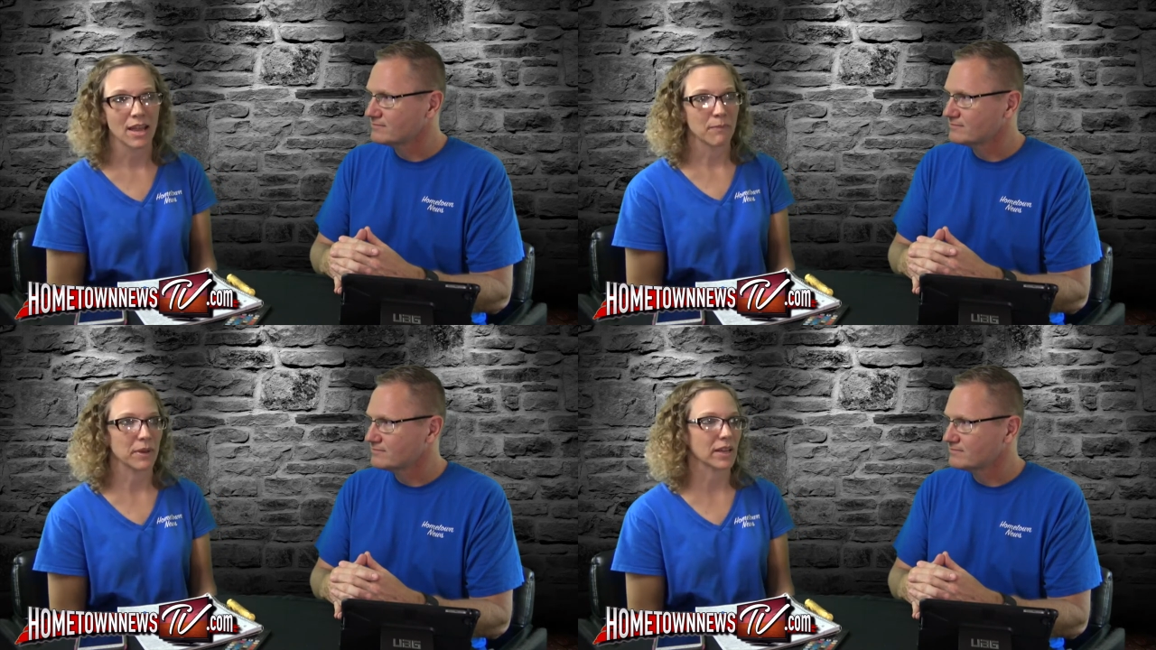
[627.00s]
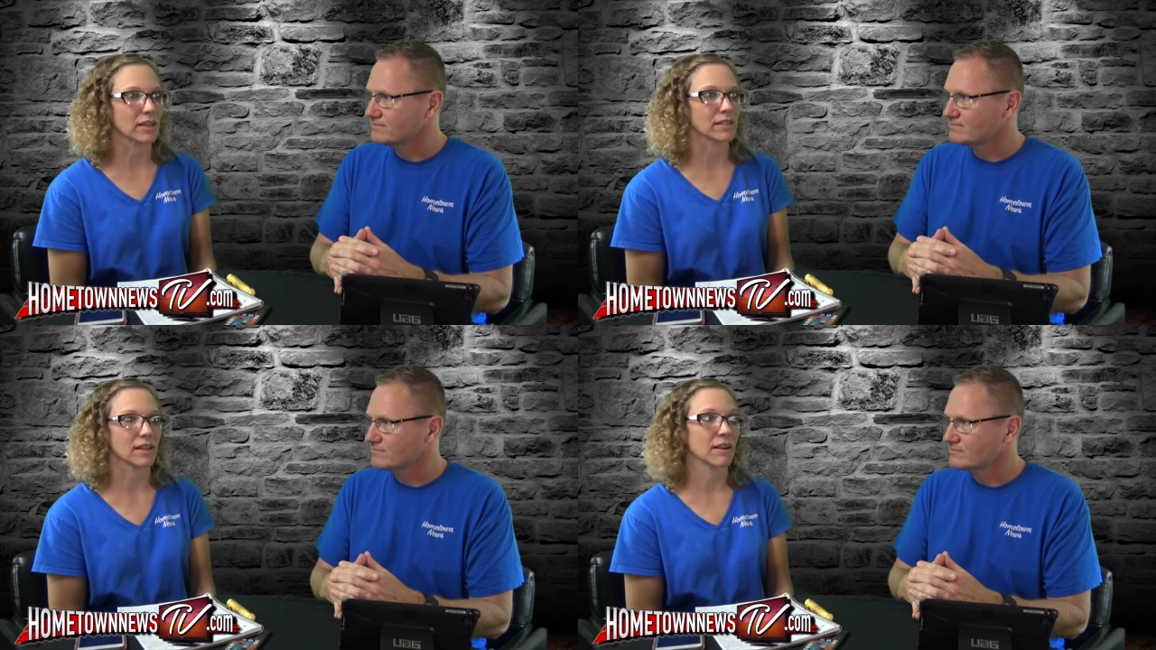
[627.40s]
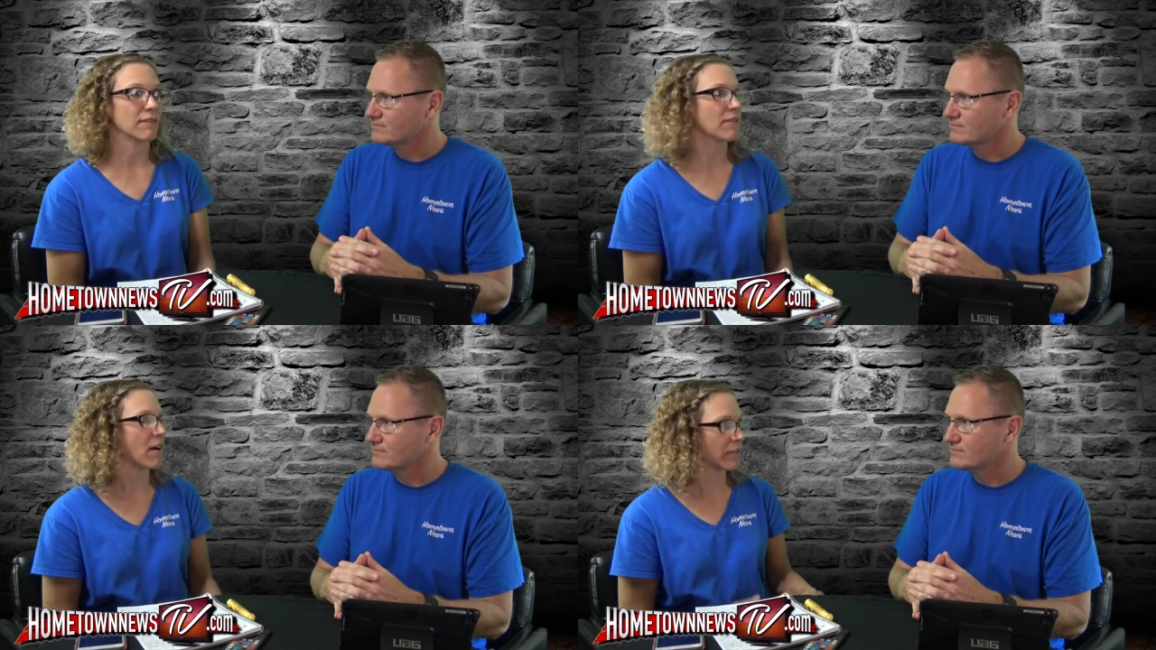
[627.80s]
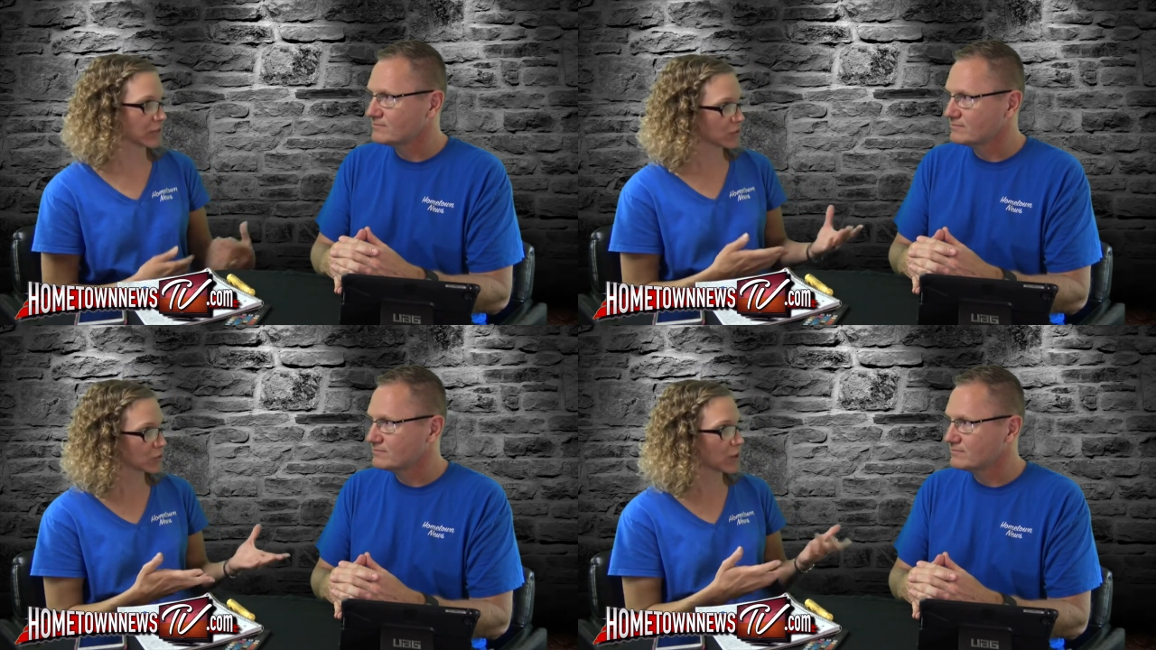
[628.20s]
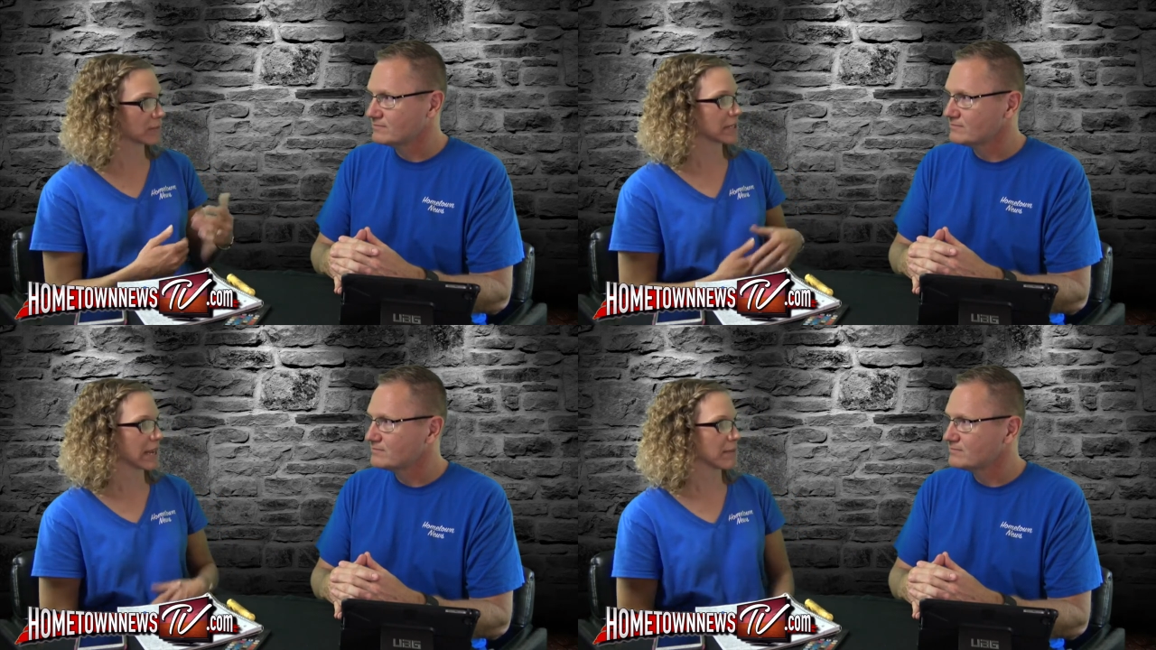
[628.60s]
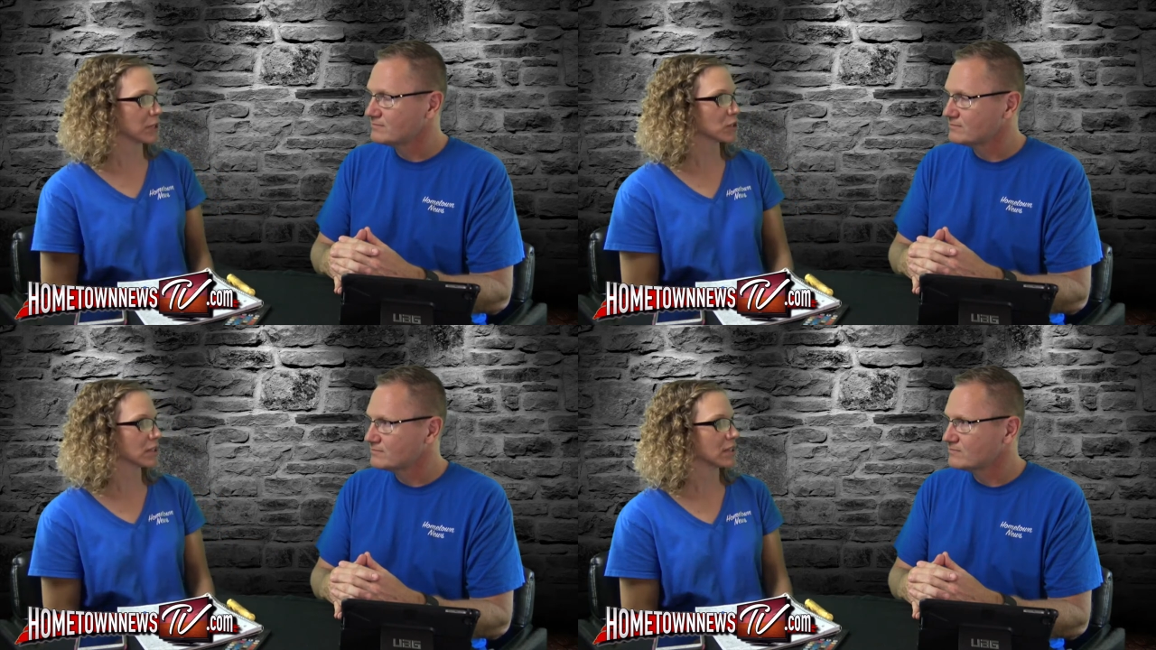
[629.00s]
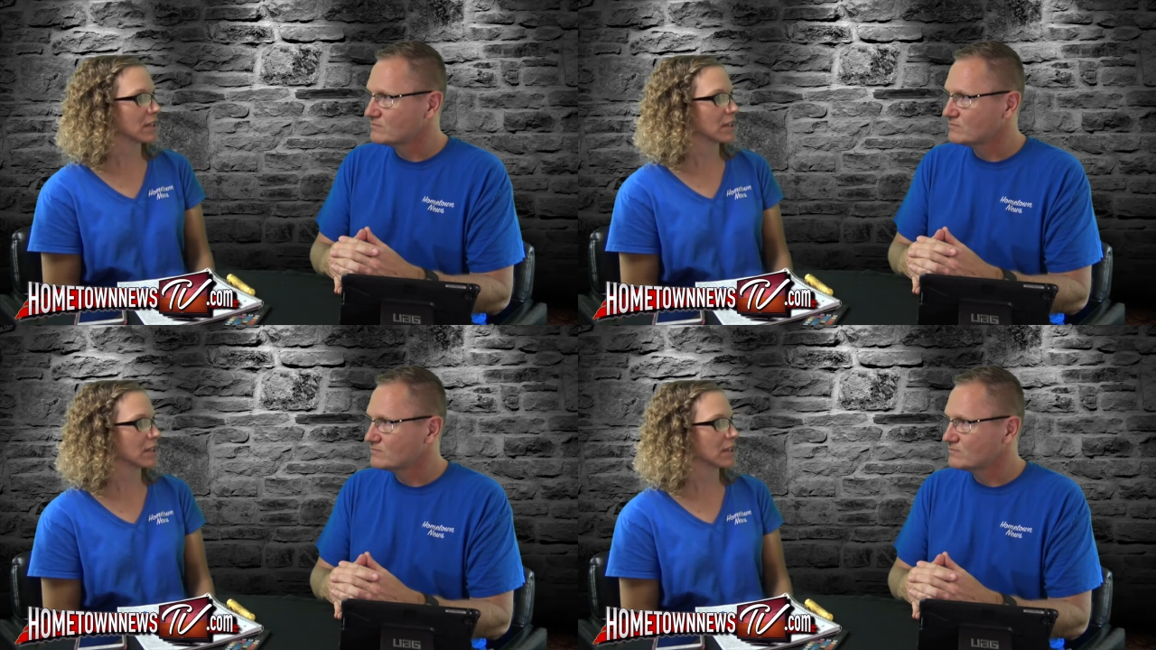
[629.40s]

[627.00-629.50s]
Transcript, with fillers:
Speaker 1: because of all the storm damage.